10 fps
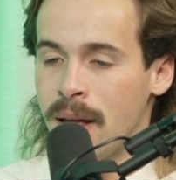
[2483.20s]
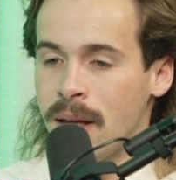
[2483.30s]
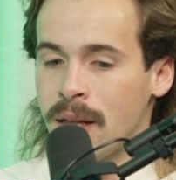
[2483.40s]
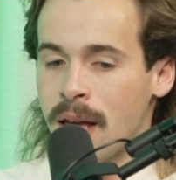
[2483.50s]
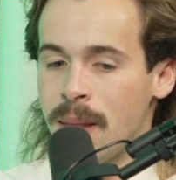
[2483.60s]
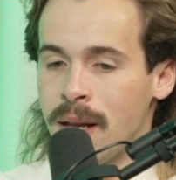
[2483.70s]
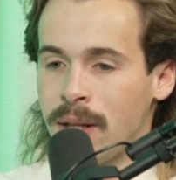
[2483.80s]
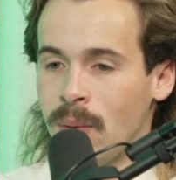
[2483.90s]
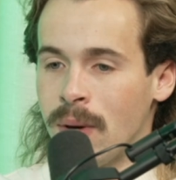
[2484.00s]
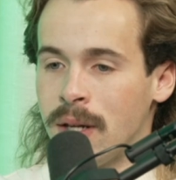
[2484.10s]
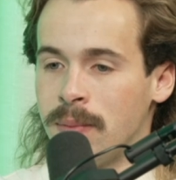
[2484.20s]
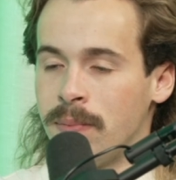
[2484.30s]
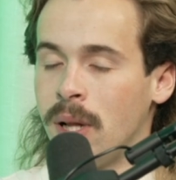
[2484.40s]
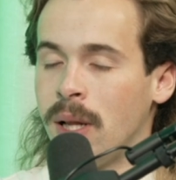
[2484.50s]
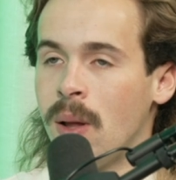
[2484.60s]
And then you can
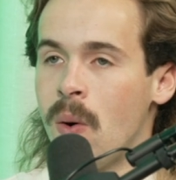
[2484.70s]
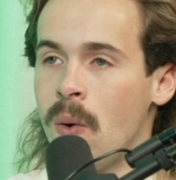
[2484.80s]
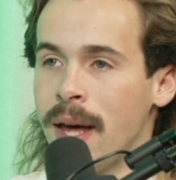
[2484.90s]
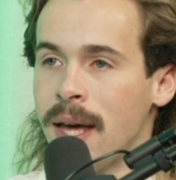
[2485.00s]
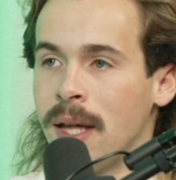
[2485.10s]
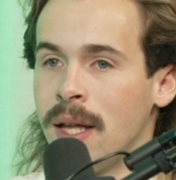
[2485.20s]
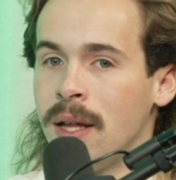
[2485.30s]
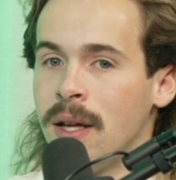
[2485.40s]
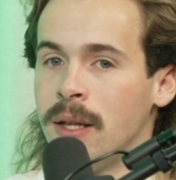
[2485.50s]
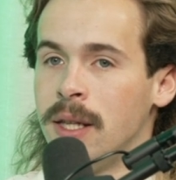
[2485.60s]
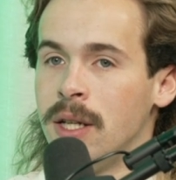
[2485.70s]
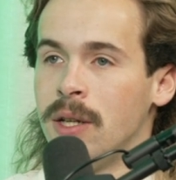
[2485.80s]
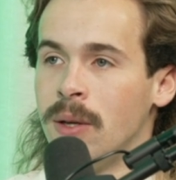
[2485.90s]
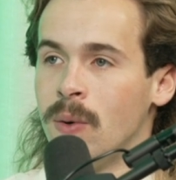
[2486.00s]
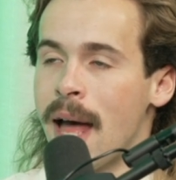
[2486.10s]
employ the
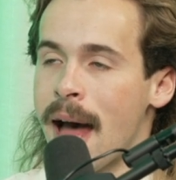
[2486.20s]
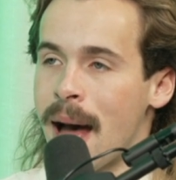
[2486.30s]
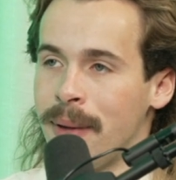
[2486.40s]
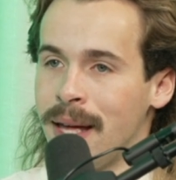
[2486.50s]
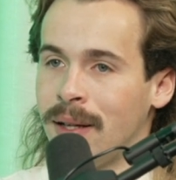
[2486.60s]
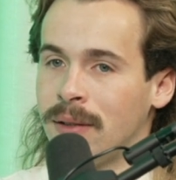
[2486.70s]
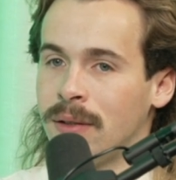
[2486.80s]
new habit.